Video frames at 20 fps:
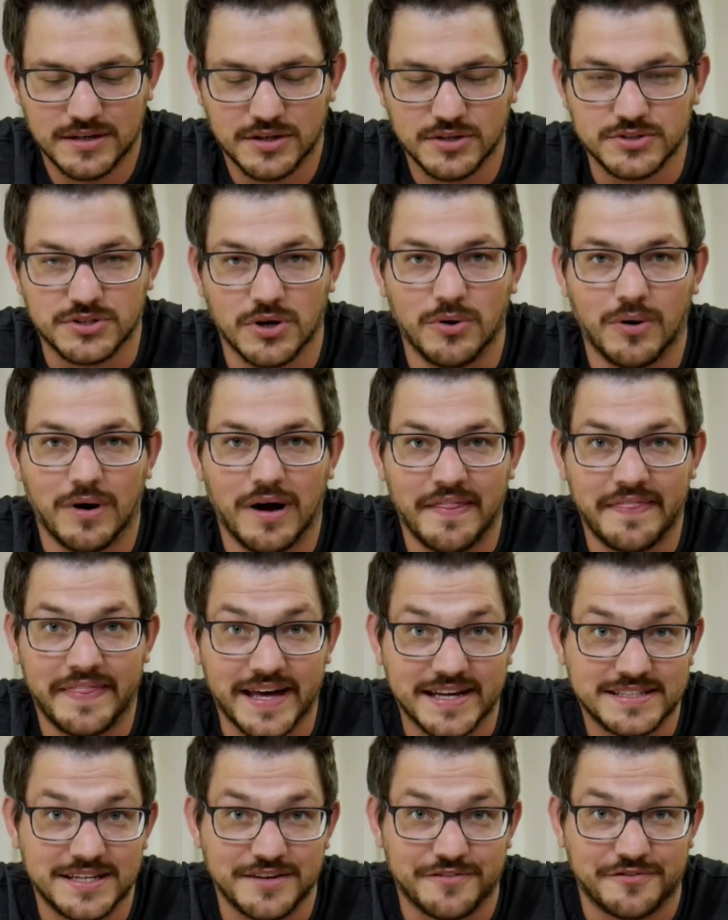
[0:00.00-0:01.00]
So
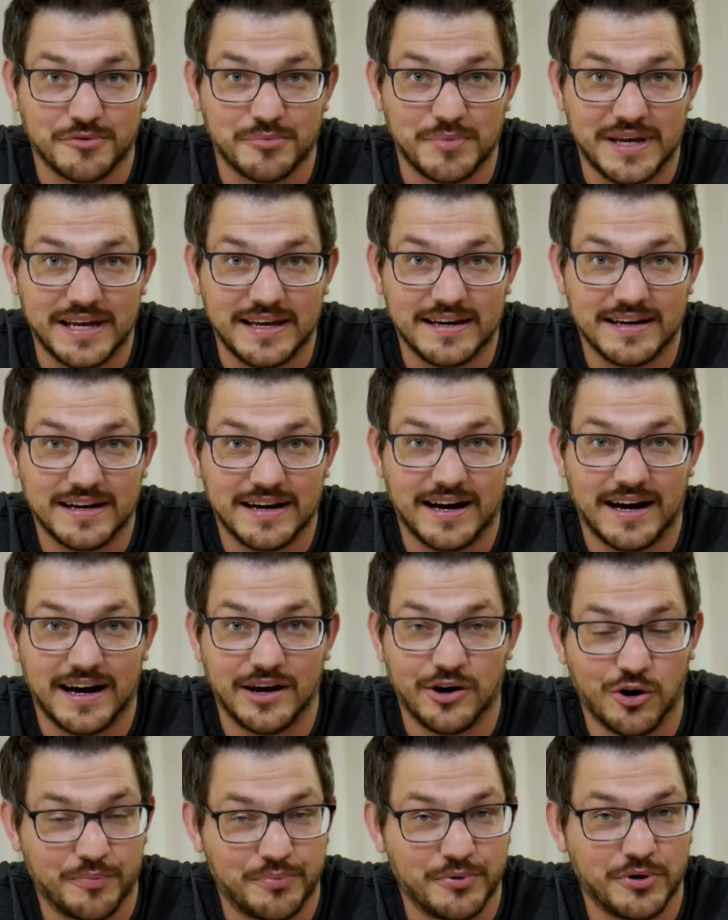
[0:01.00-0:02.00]
that's it for me. I
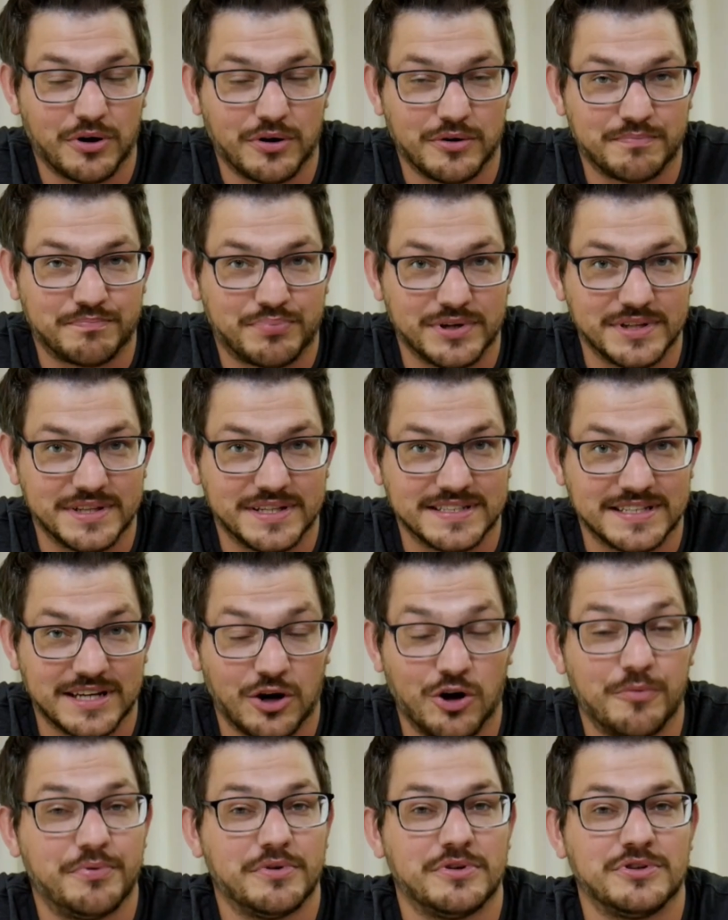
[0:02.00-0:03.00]
hope you all print this. I
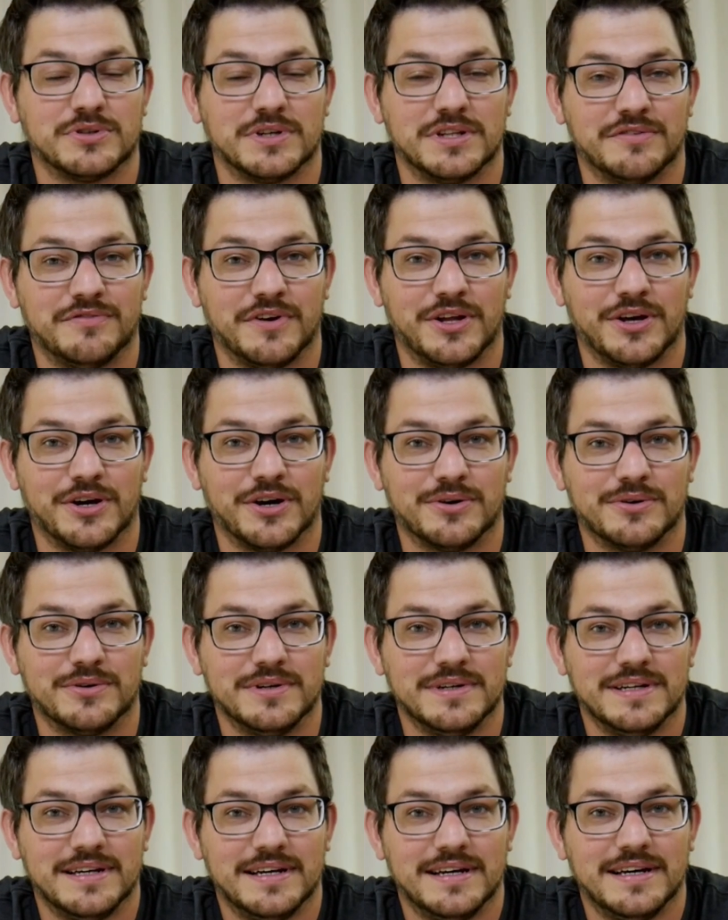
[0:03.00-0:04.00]
hope you enjoyed the video.
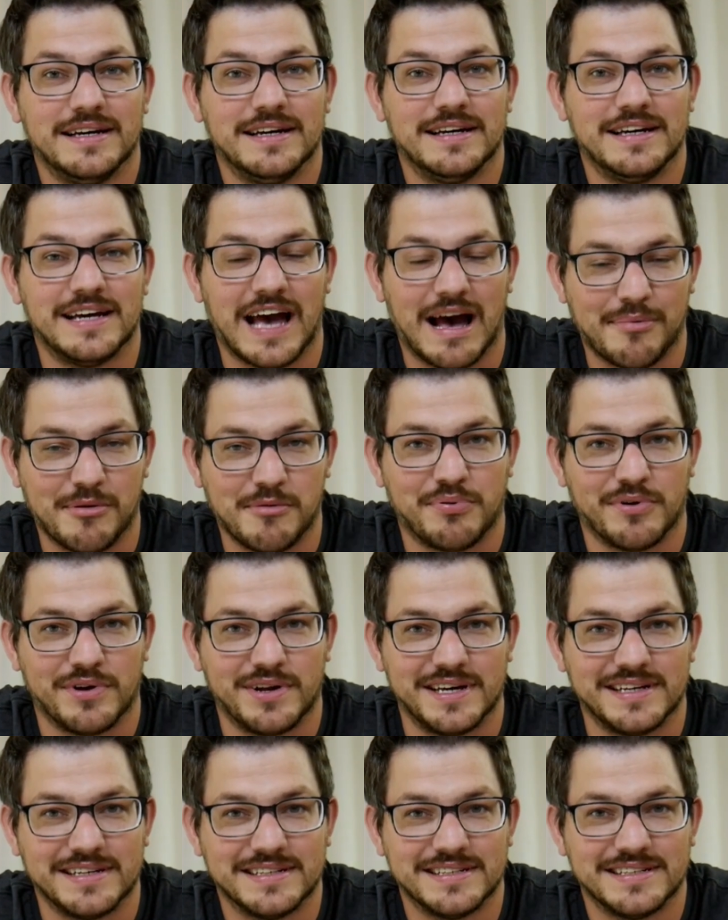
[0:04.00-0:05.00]
Happy
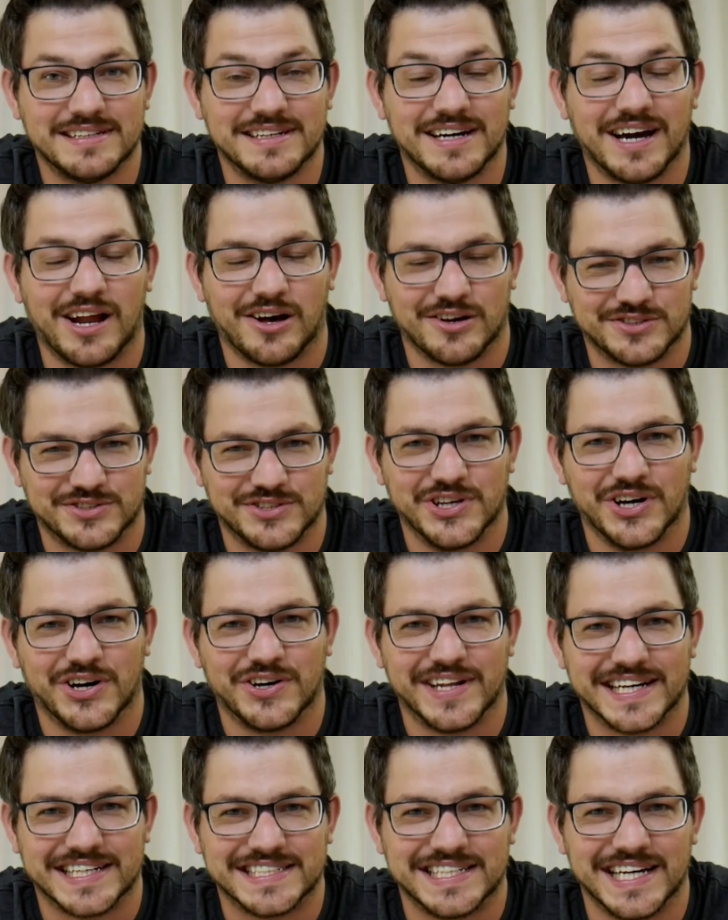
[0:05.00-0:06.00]
printing, and I'll see y'all
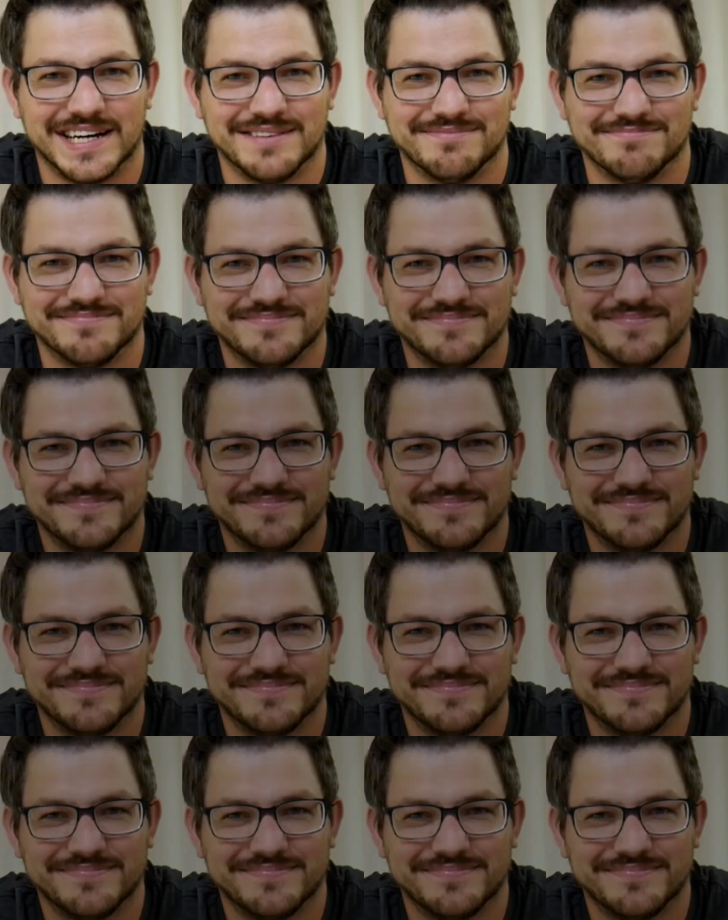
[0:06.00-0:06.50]
next time.